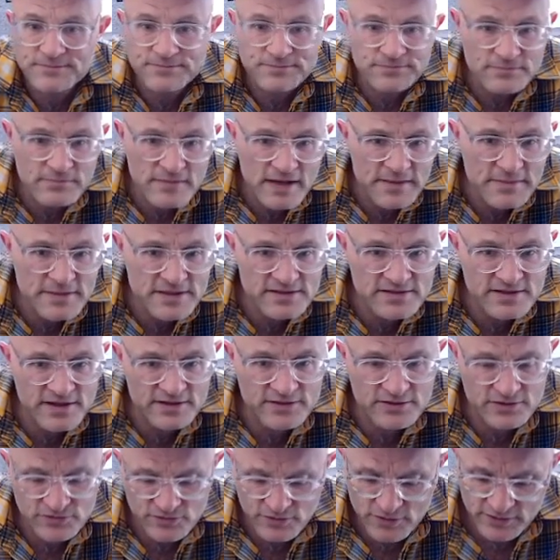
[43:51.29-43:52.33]
Maybe it's not
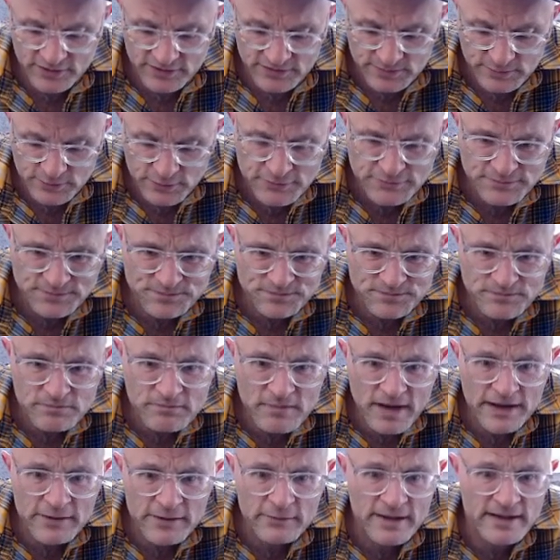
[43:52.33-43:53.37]
the strongest move.
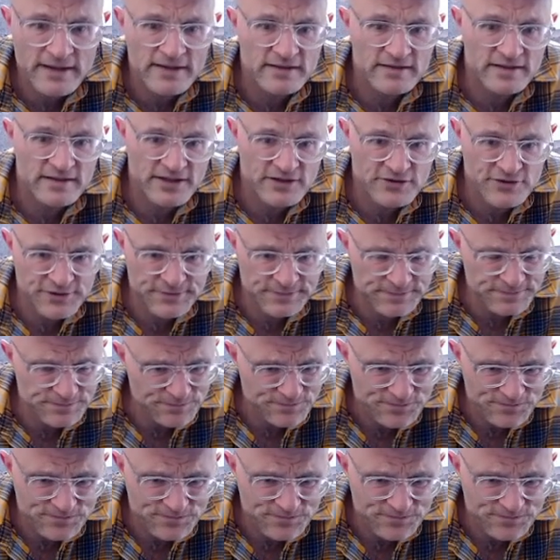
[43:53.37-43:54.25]
My recollection